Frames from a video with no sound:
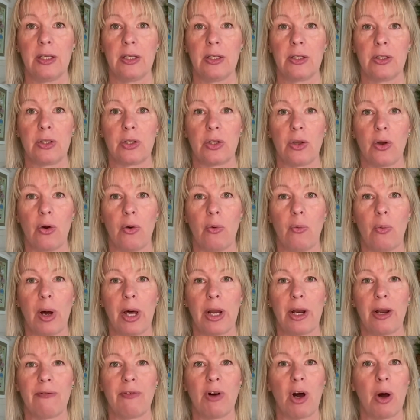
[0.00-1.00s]
So,
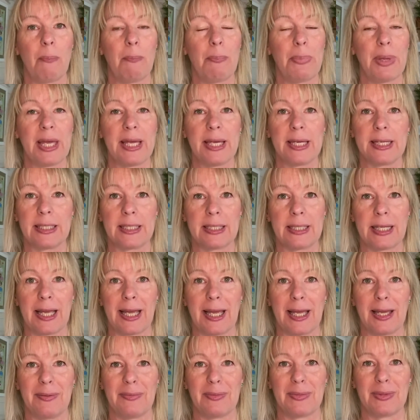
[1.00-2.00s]
one of our biggest
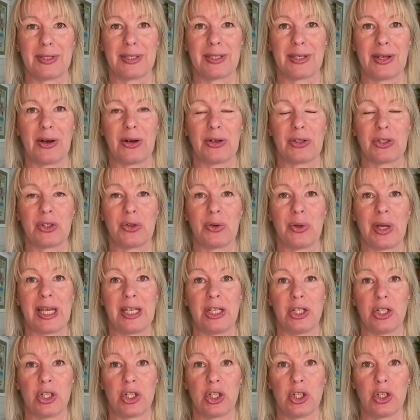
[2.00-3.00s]
aims are to
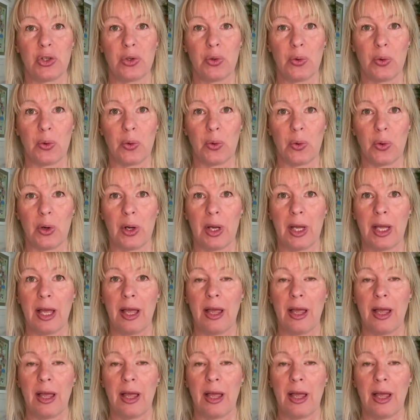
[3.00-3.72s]
ensure